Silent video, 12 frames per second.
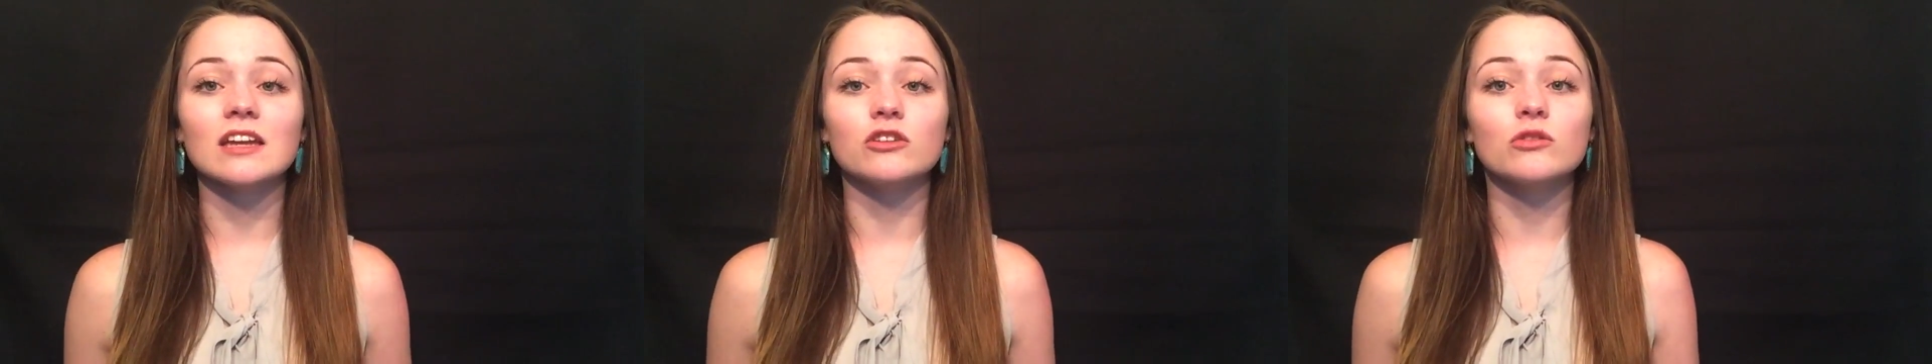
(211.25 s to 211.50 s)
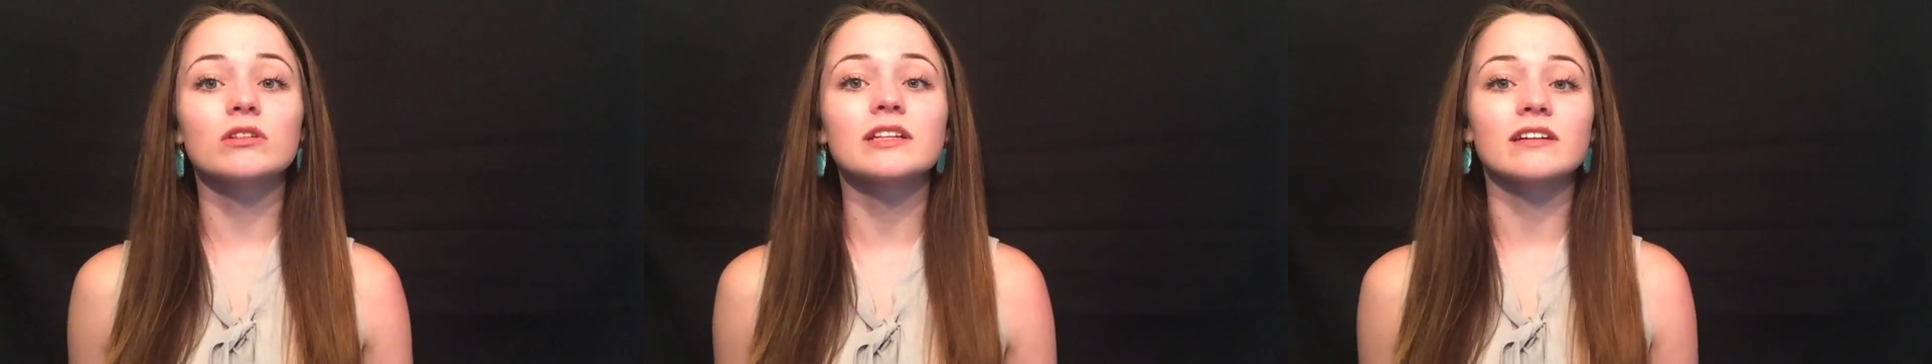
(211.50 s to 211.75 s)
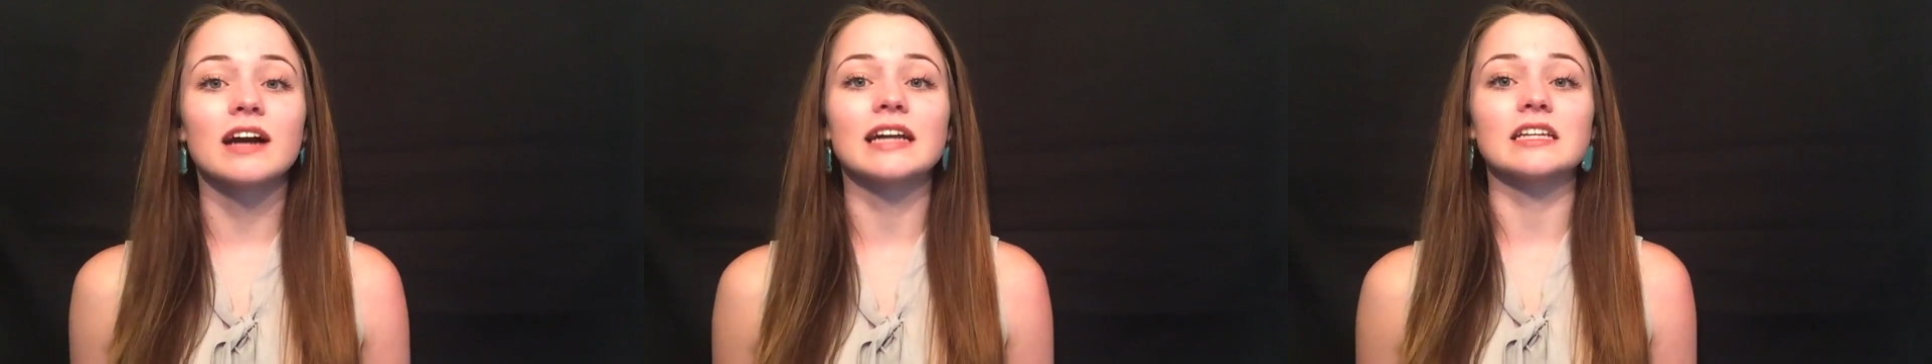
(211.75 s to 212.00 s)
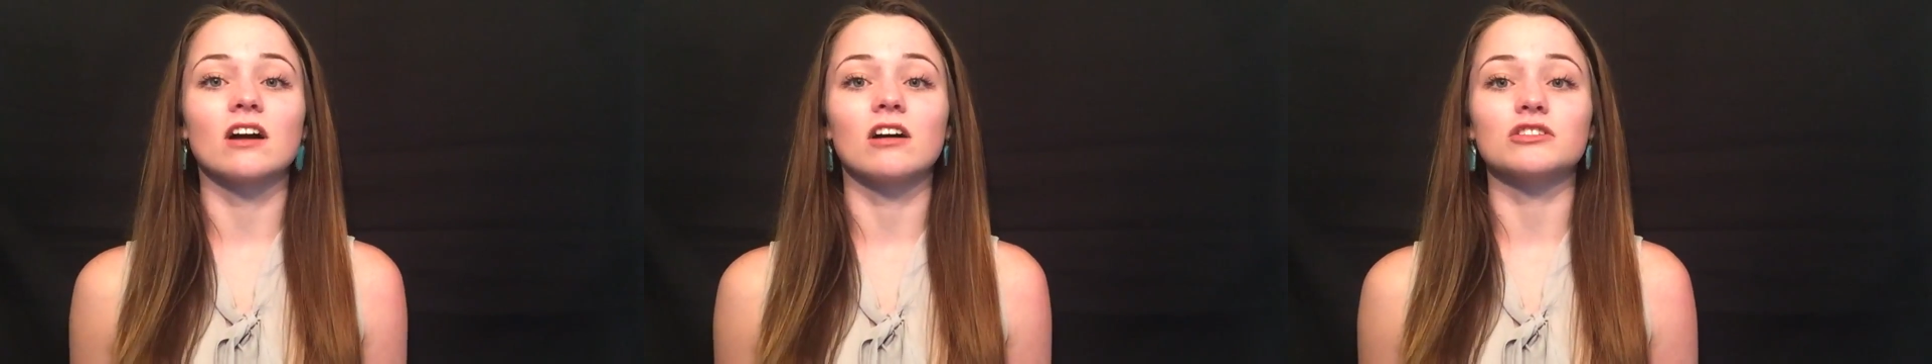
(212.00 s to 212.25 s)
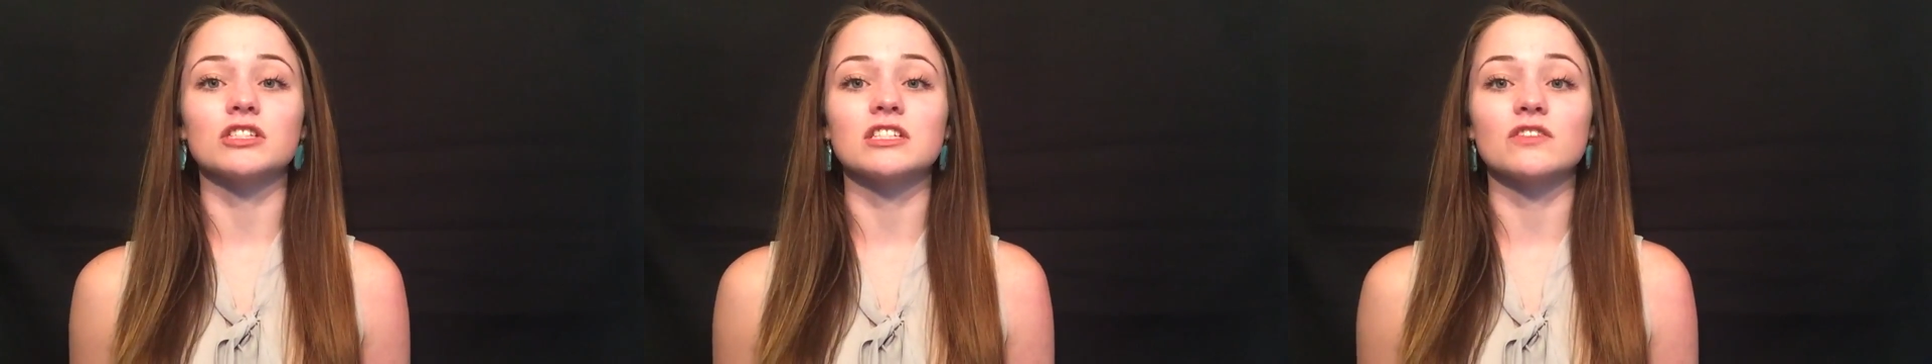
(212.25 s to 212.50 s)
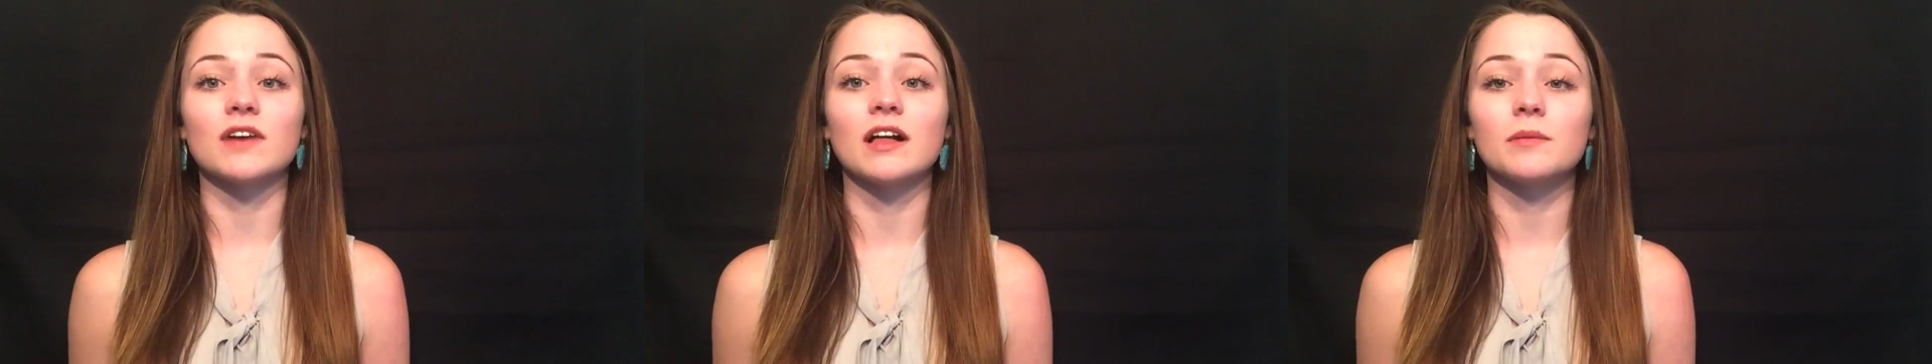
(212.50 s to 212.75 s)
and nuclear ideology
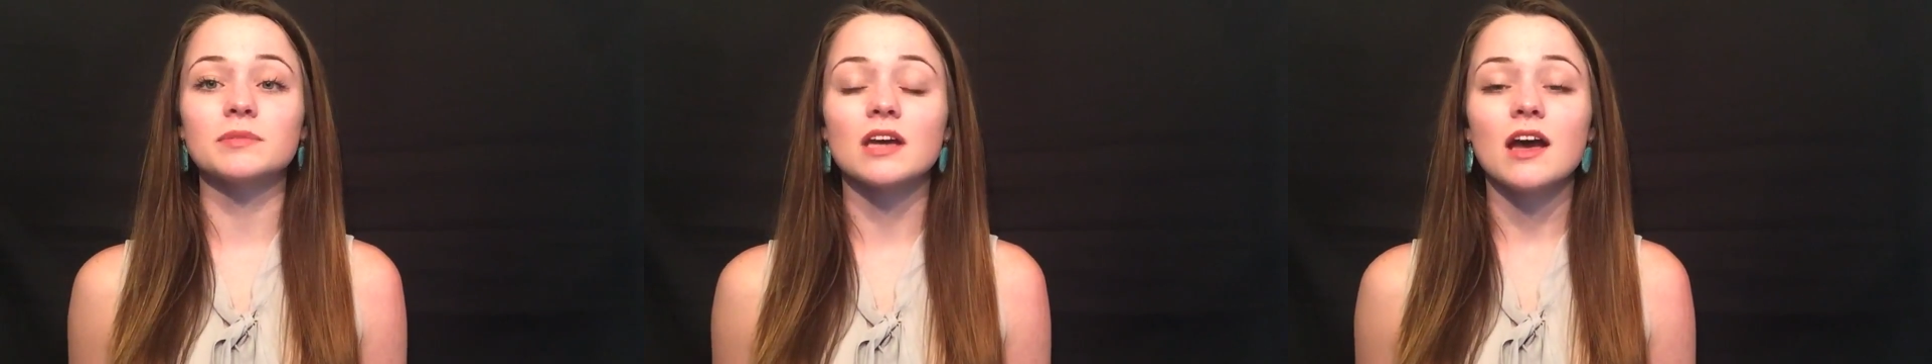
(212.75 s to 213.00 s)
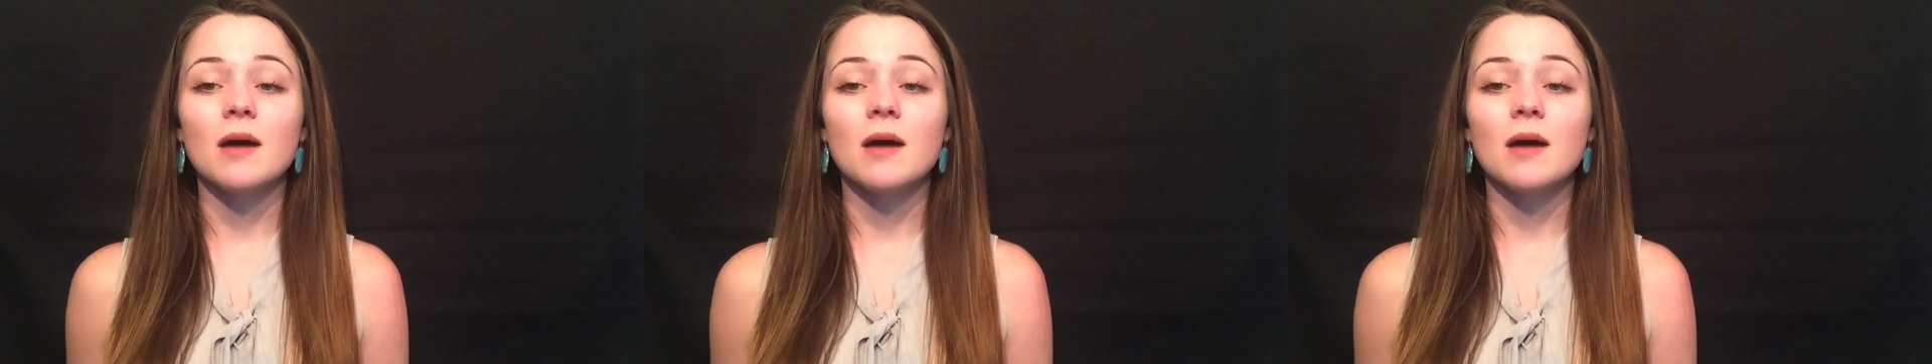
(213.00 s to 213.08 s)
developed